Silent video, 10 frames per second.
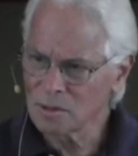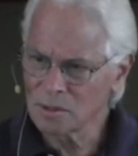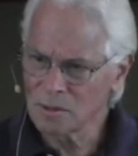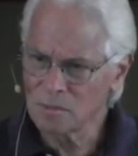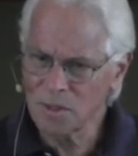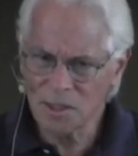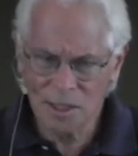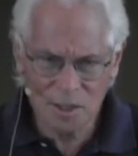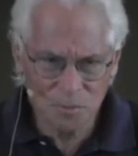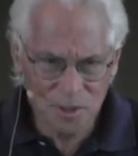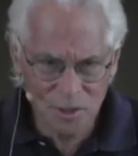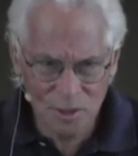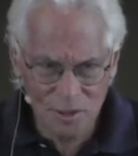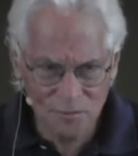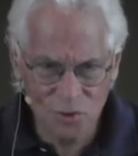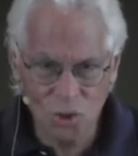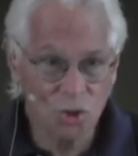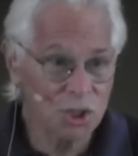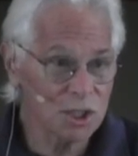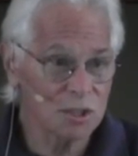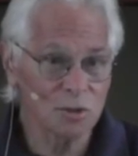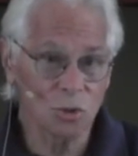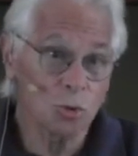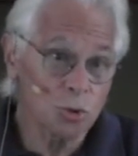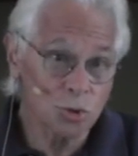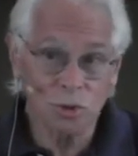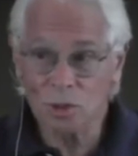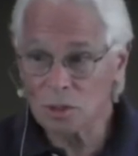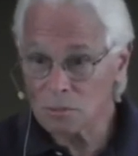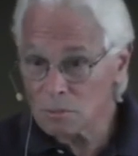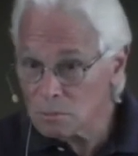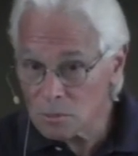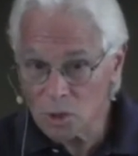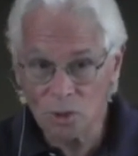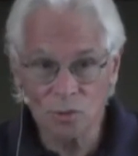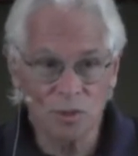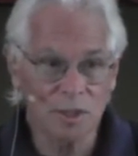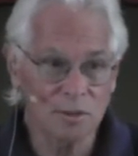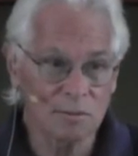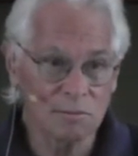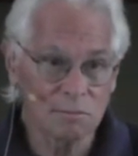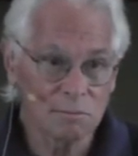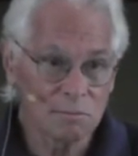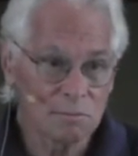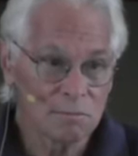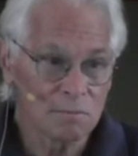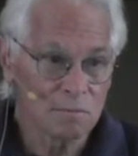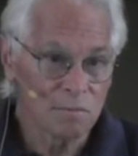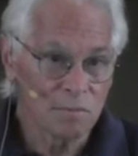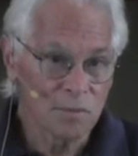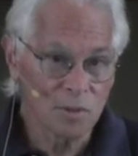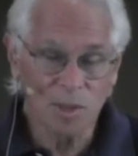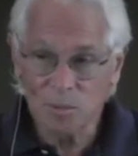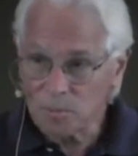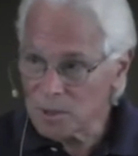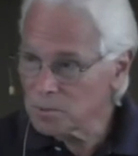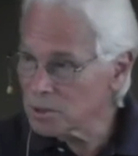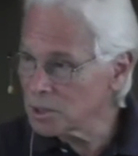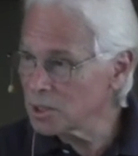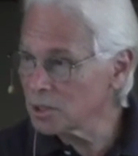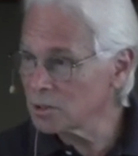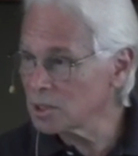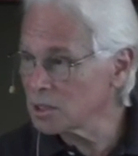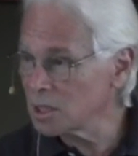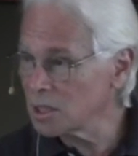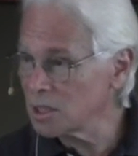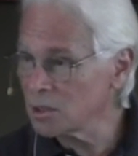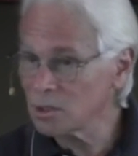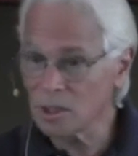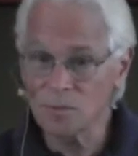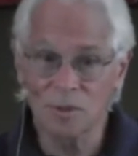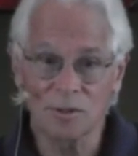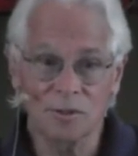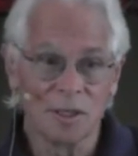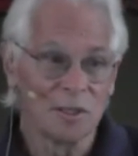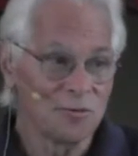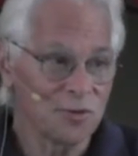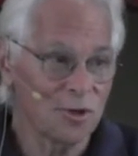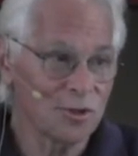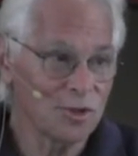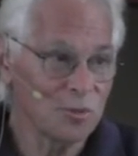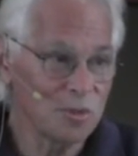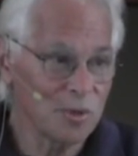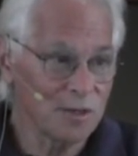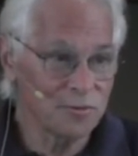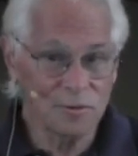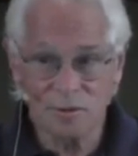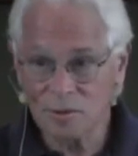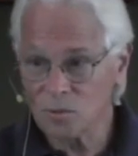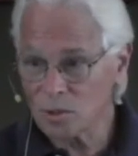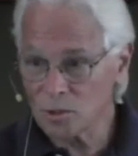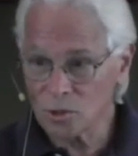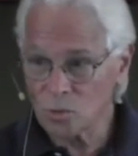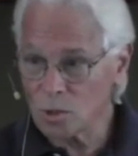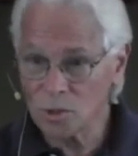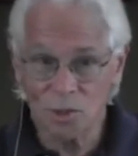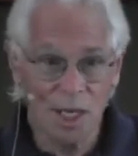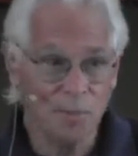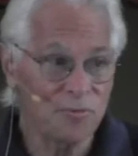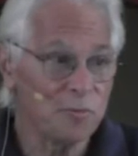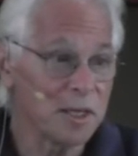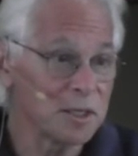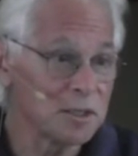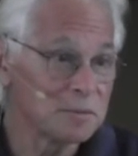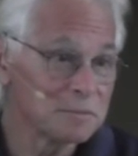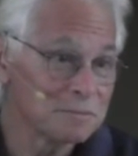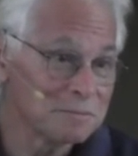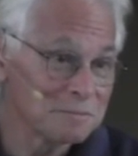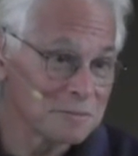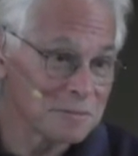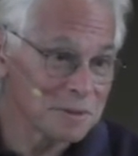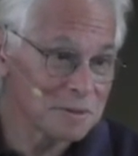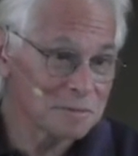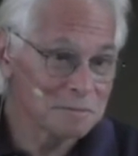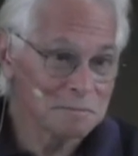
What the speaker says: It may take a period of searching, soul searching, looking around. There may be people here today or come to the Florida Community Mindfulness, and we're just one stop of many. Right?